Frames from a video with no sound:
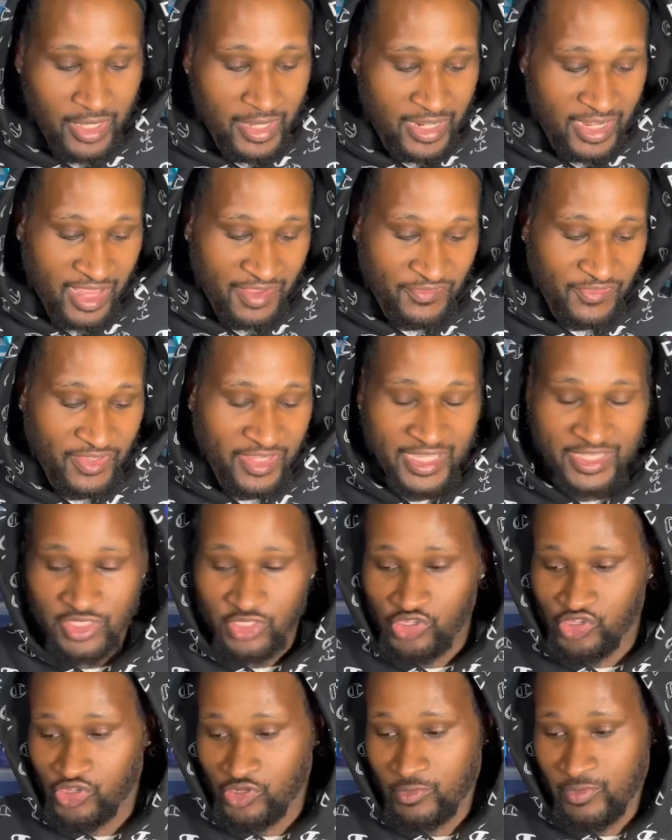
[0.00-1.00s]
And I feel like
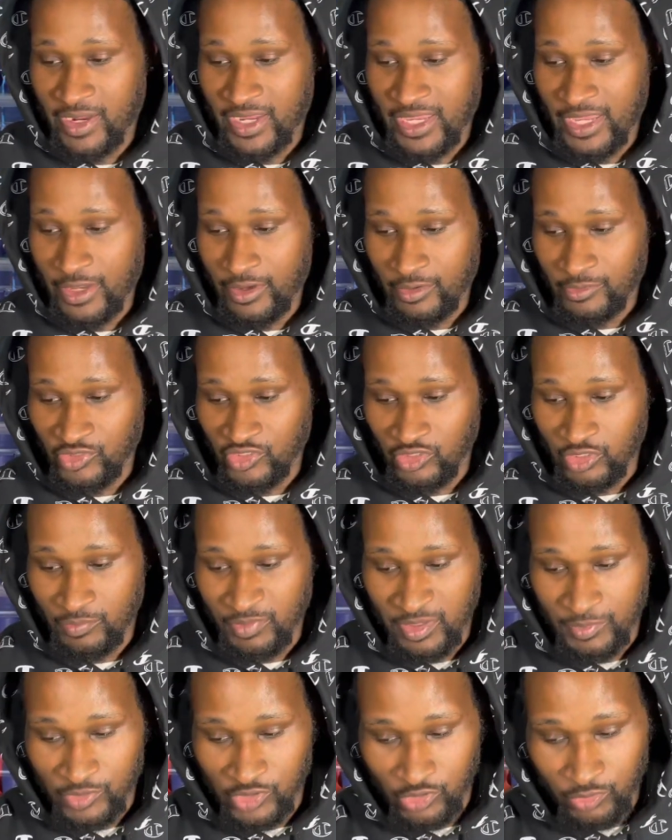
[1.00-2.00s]
this shoe right here is gonna
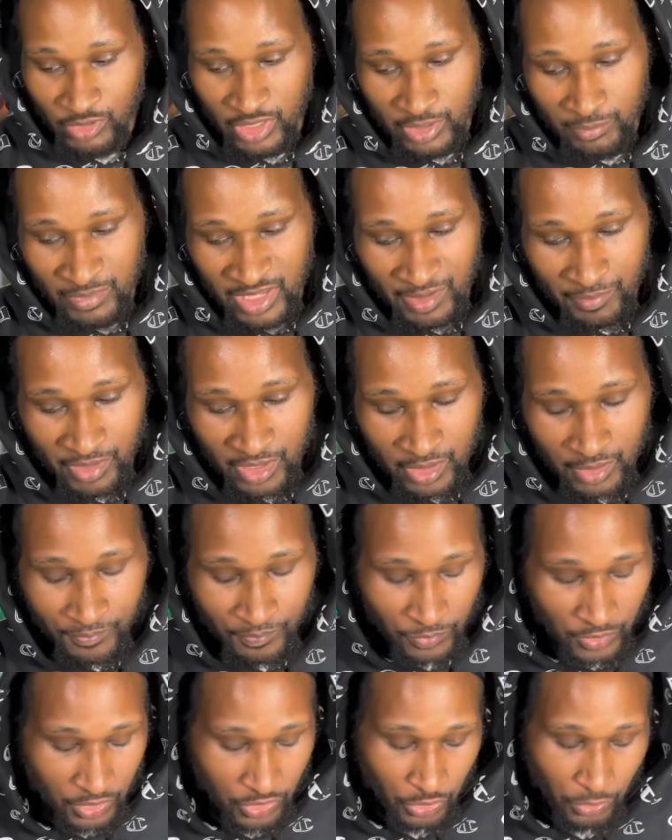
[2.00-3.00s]
be between maybe
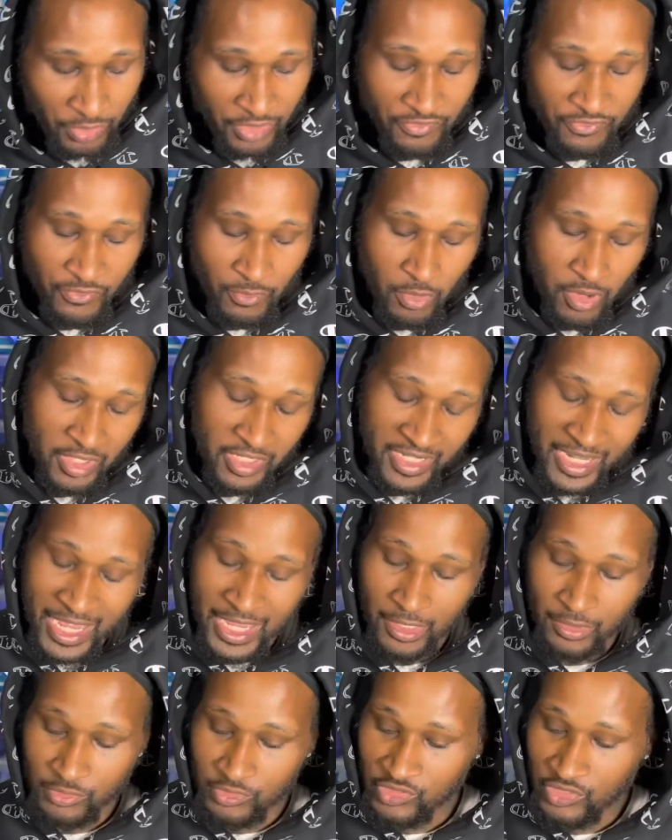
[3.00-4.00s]
three, four hundred
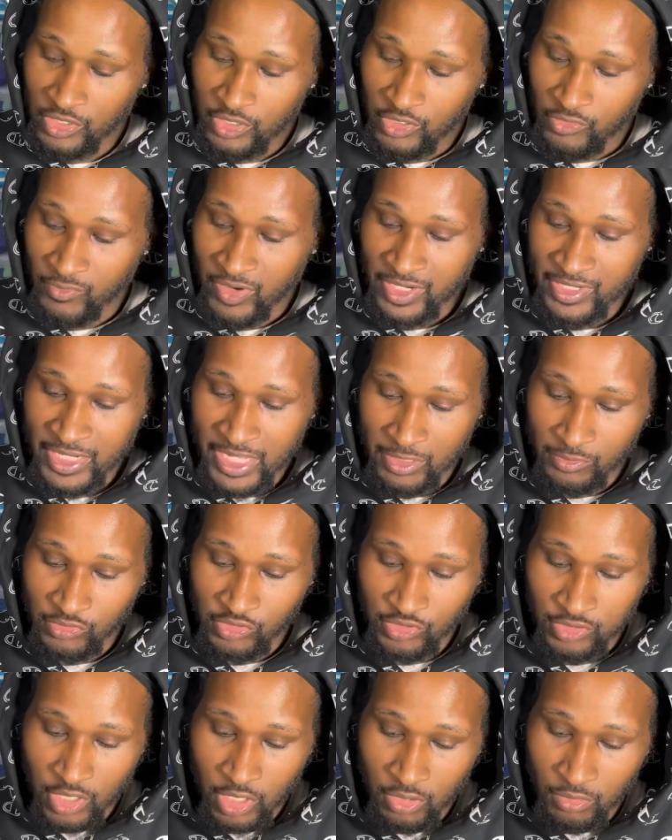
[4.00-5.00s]
dollars. Right now
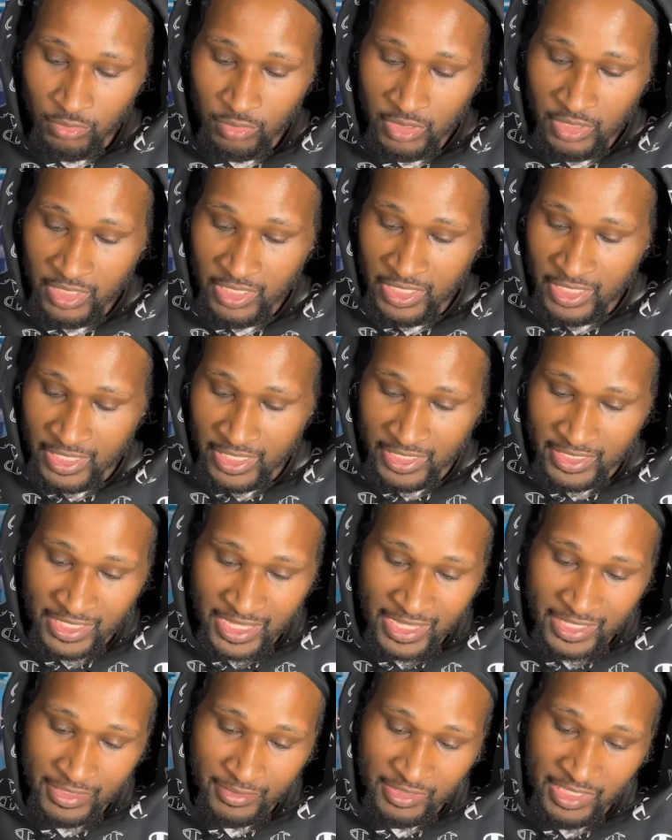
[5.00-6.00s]
is low, and
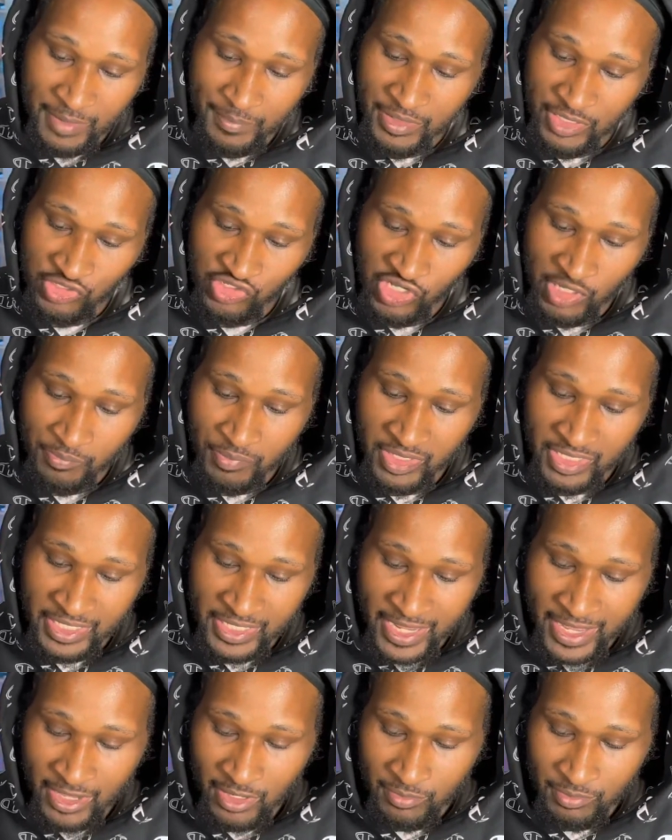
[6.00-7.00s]
y'all y'all better jump on it
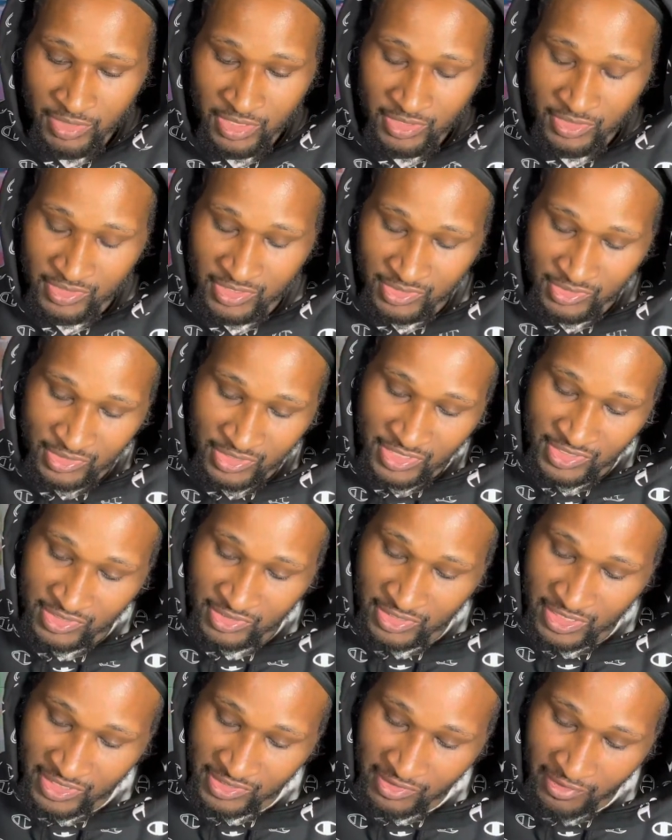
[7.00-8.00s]
now because th these
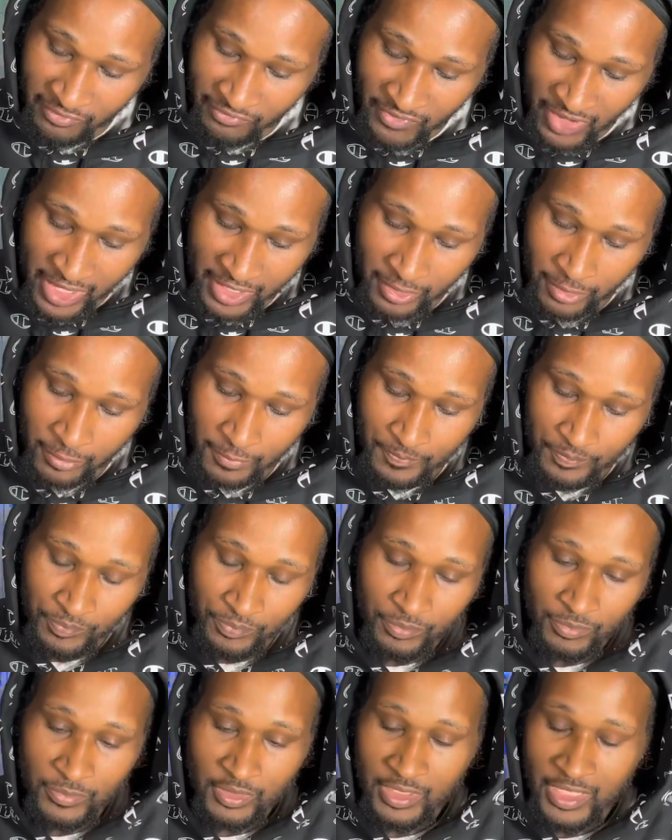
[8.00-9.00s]
these are fire.
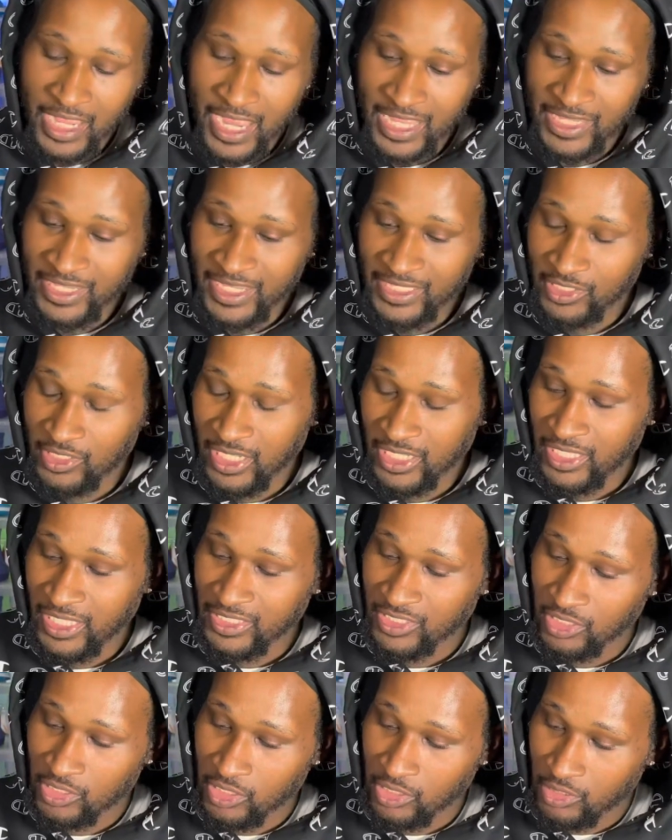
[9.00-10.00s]
I like I like
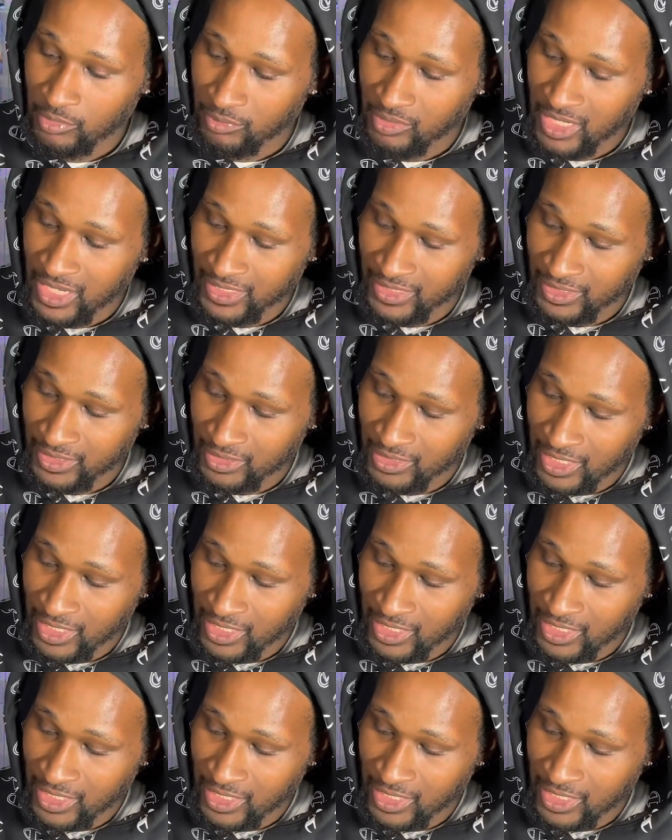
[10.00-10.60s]
the color blocking.